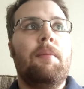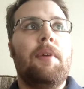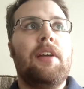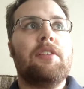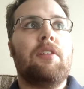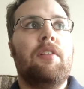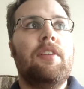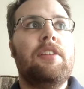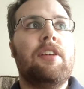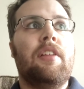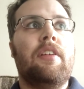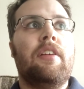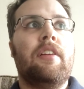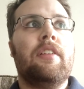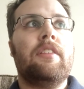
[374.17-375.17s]
because all these
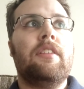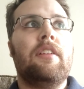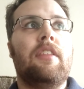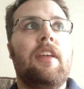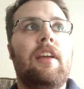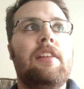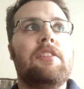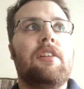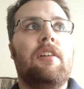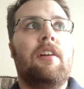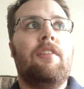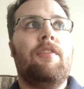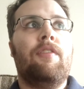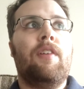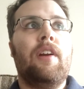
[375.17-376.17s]
other things
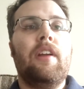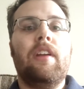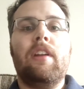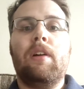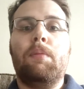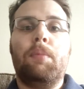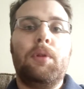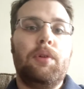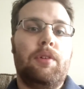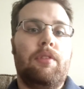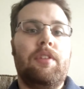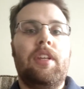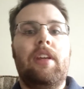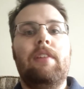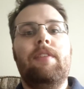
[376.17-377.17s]
are free.
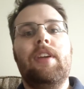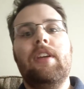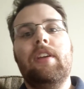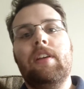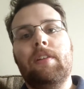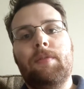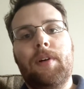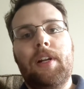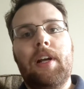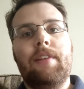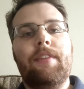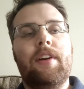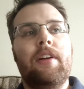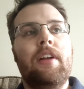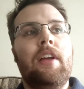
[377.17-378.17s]
Pluto TV and
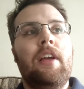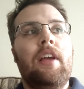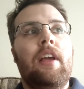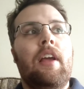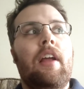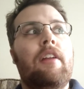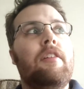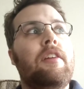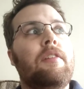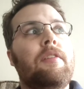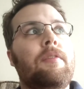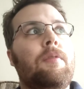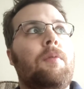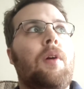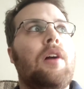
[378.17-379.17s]
whatever, and you
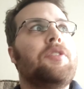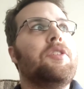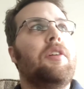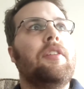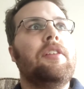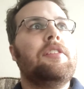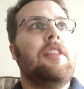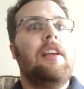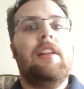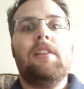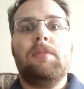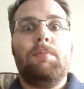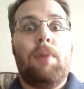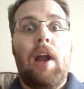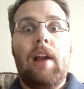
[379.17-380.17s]
can watch all these
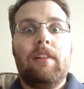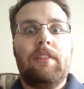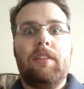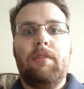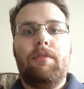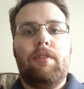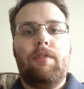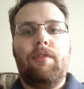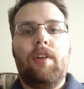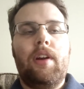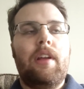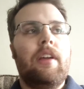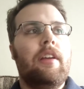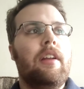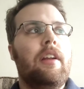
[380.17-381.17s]
things practically for
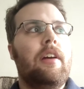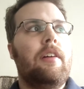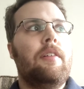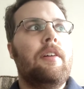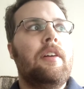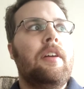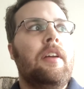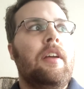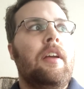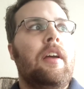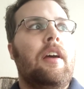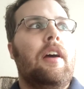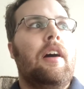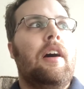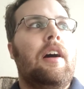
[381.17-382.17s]
free.
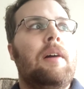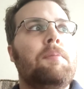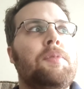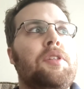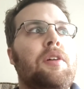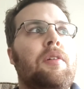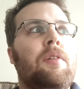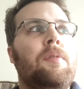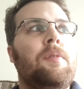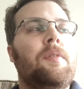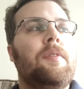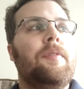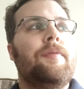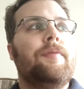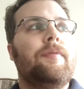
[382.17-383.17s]
So
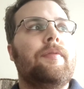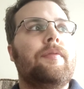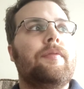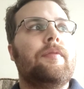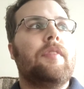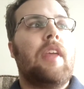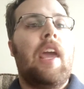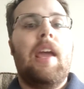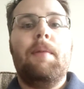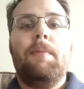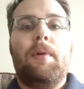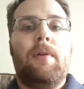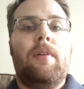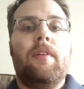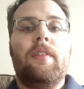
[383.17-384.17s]

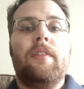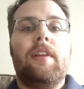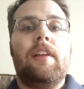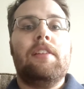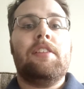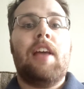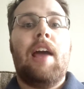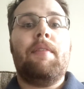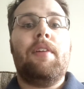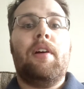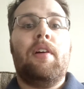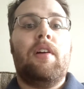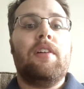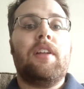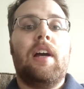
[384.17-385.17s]
cable is having a
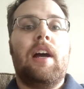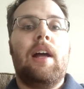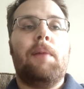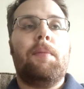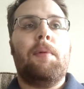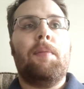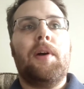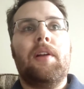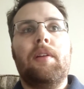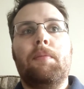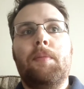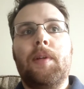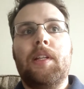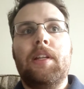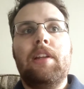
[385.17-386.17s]
hard time among
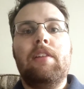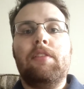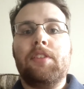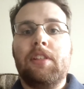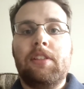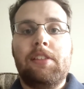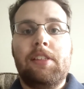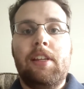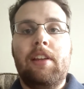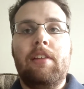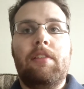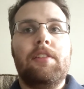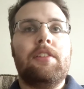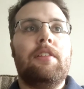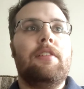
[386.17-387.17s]
millennials and
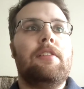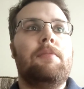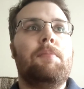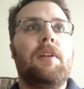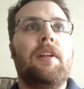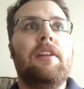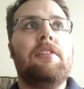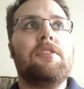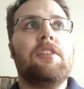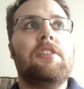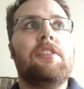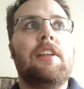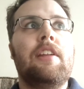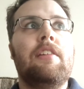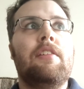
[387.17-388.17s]
zennials. Millennials
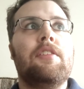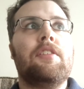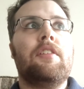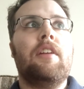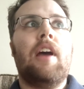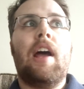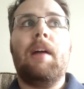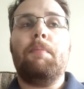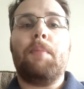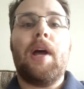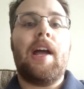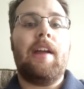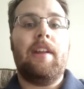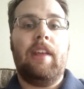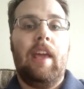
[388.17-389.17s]
and zennials are not
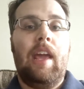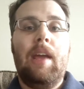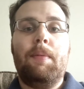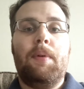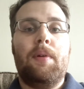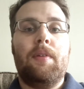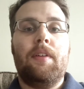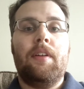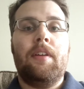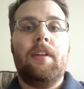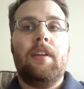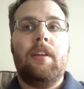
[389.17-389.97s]
buying cable